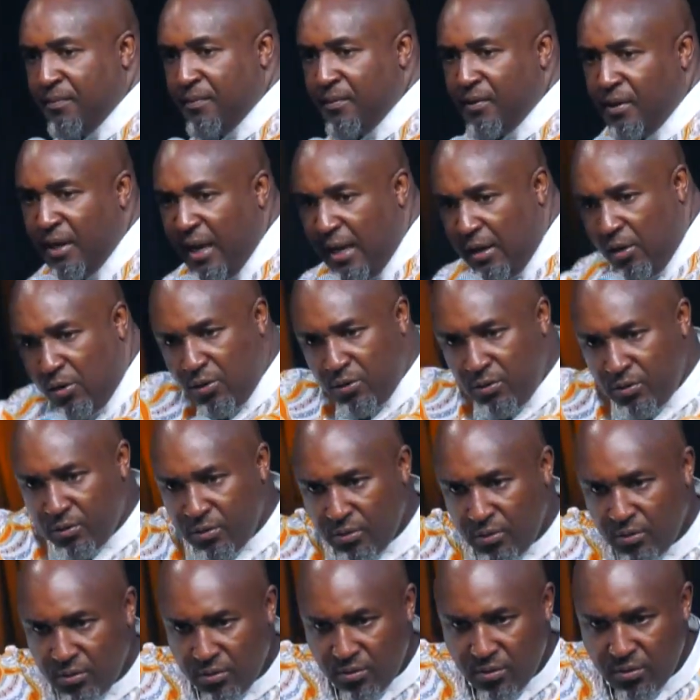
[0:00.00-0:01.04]
Hello?
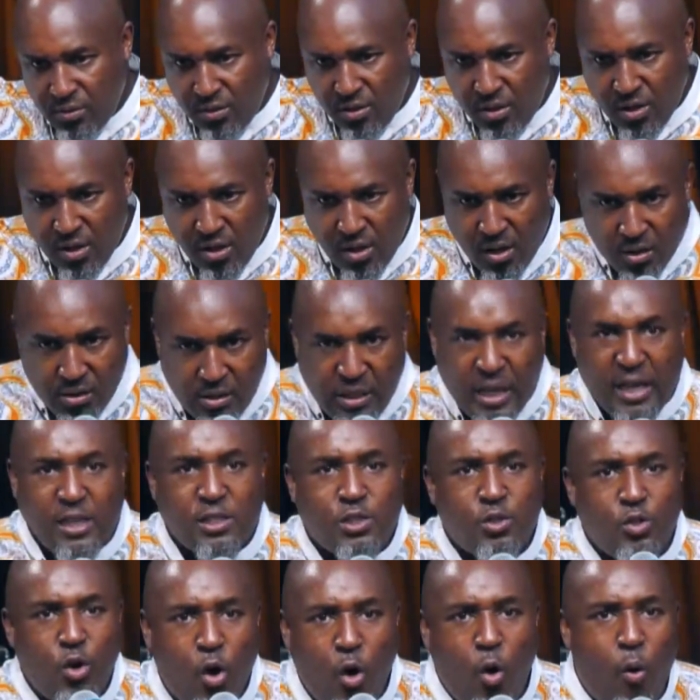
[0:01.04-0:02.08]
There
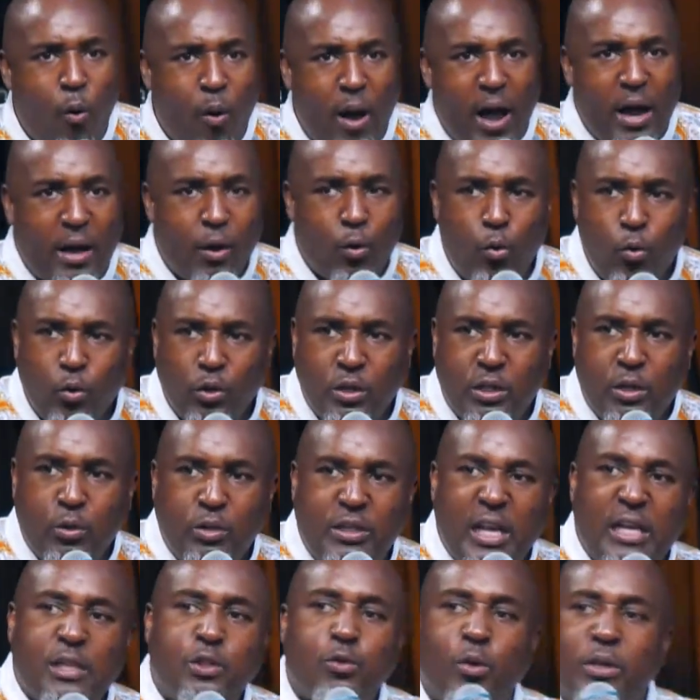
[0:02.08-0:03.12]
is no one who
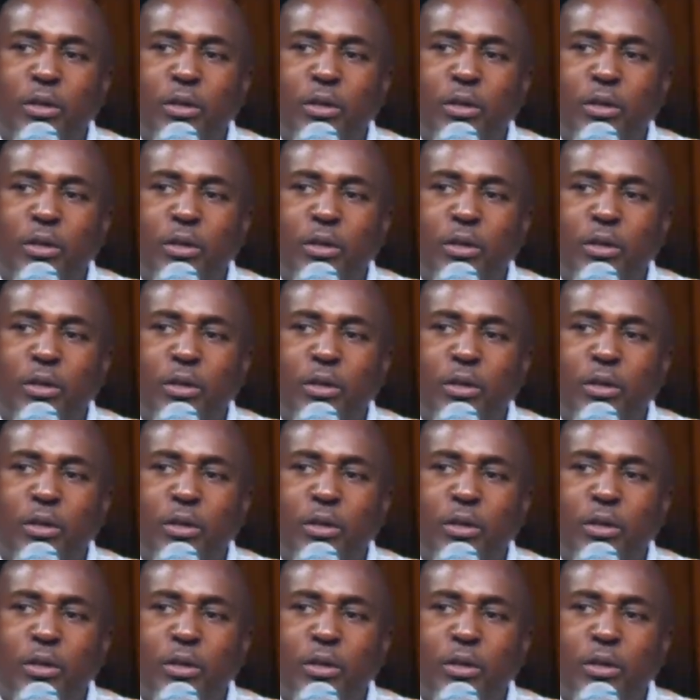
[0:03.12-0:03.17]
does not